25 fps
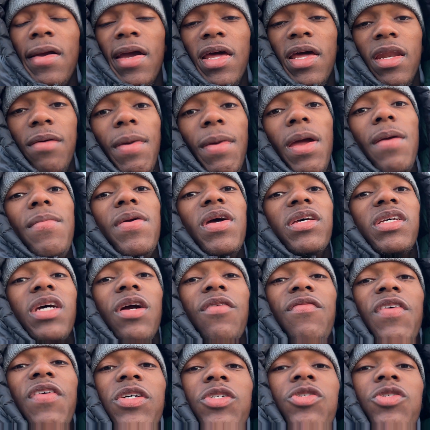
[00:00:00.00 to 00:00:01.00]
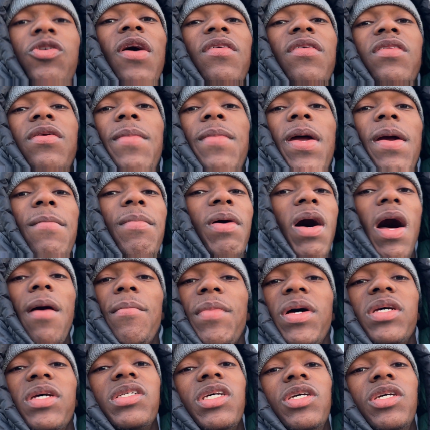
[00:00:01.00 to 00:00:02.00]
And it may be a sacrifice you have to make, but I'm
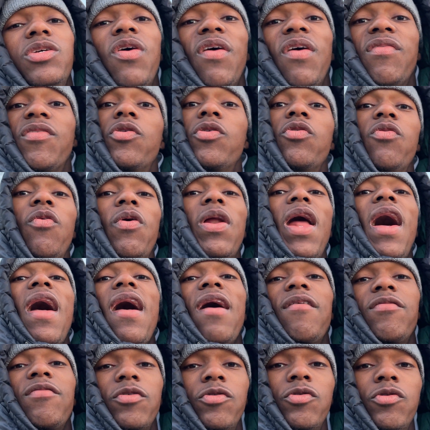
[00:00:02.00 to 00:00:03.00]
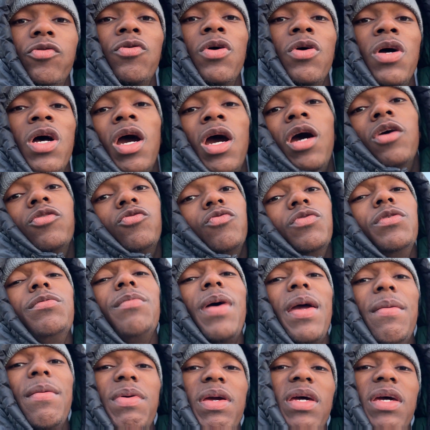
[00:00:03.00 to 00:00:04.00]
not saying you have to do what I have to do because we
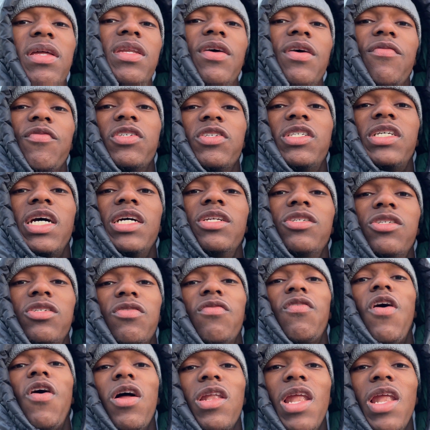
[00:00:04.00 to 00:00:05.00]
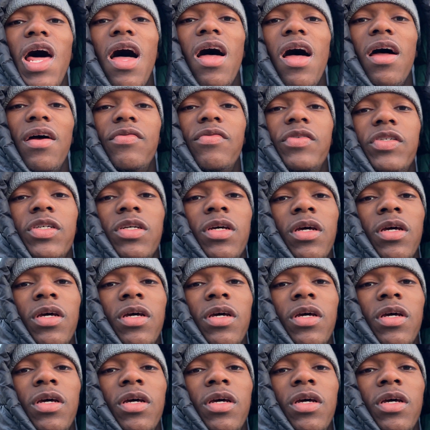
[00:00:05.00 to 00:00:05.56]
may be in different stages of our lives.